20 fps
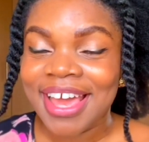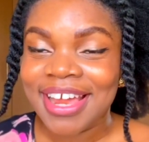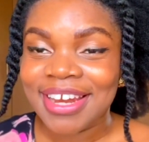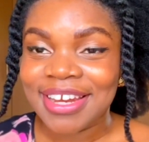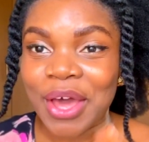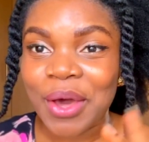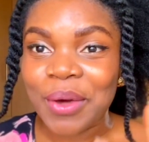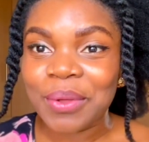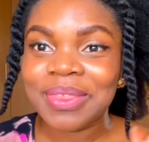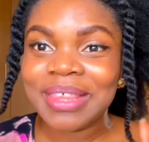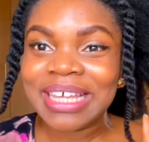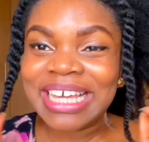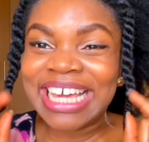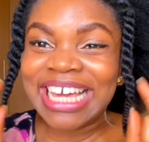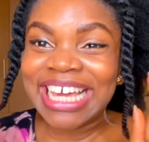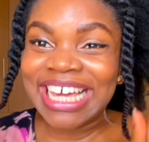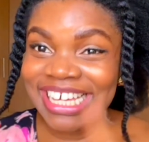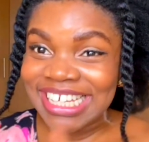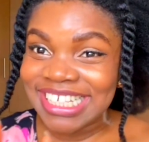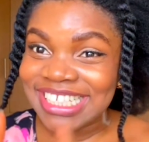Now the
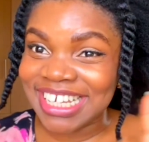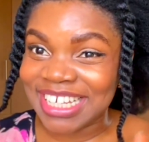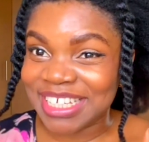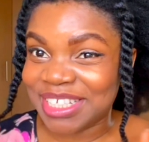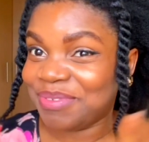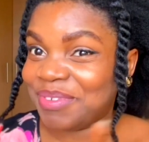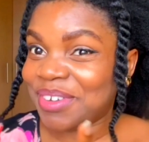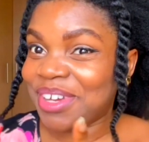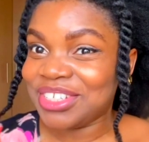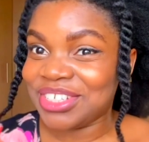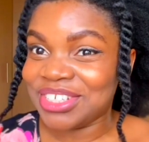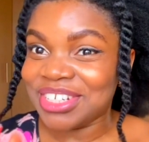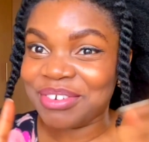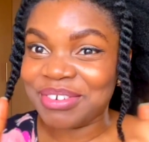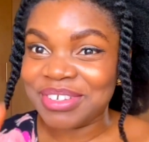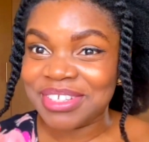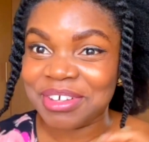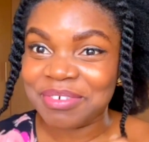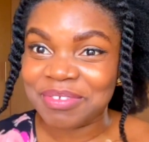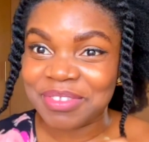easiest version, I
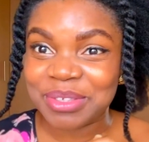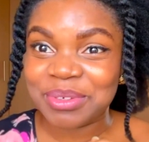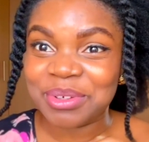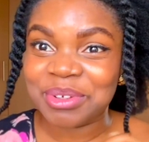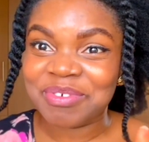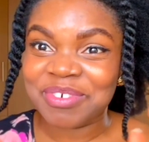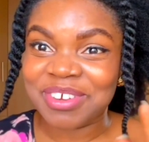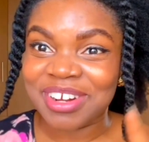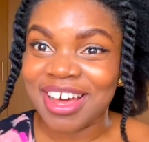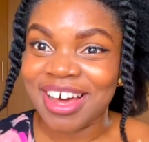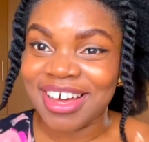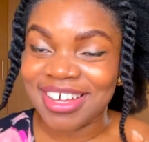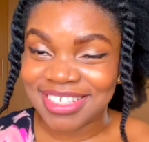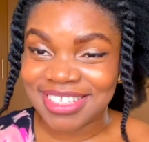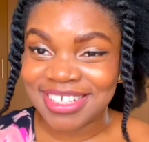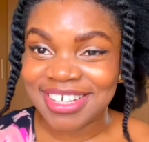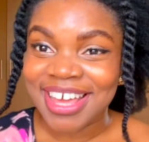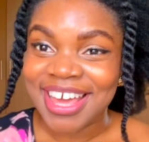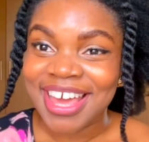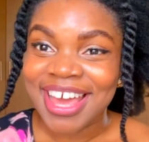reserve this one for
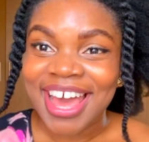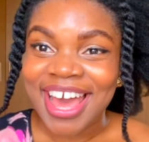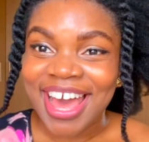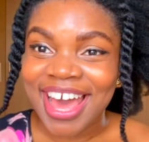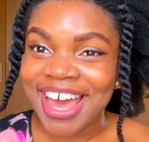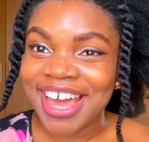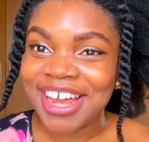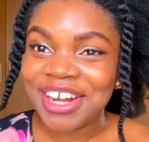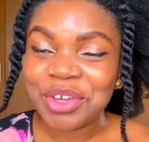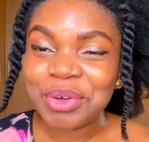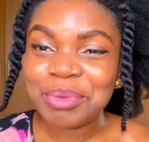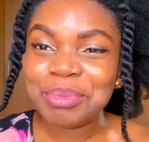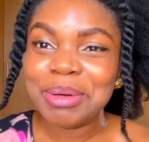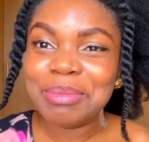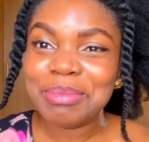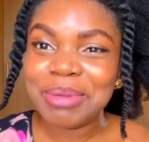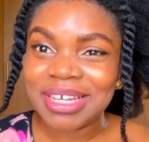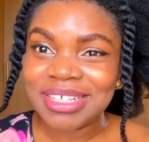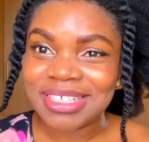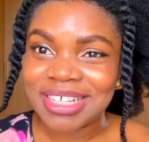last, and you'll be
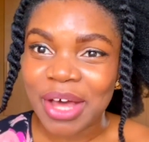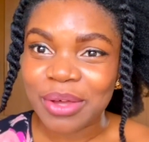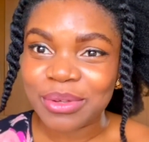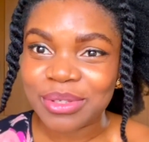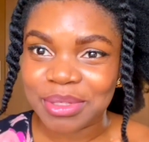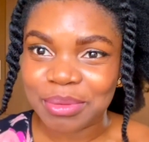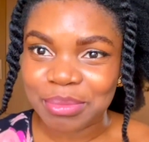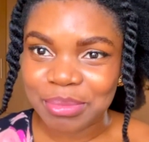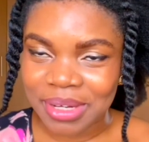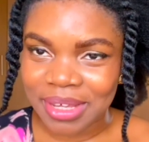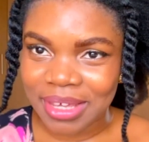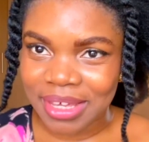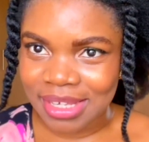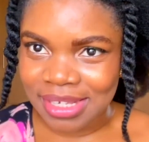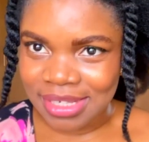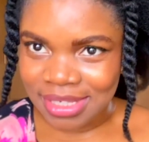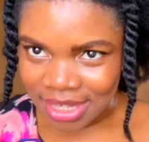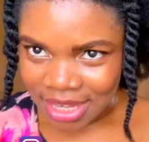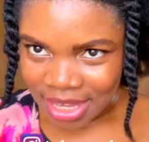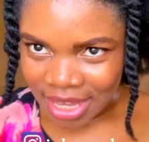amazed how simple it
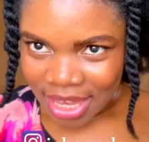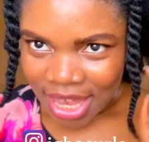is.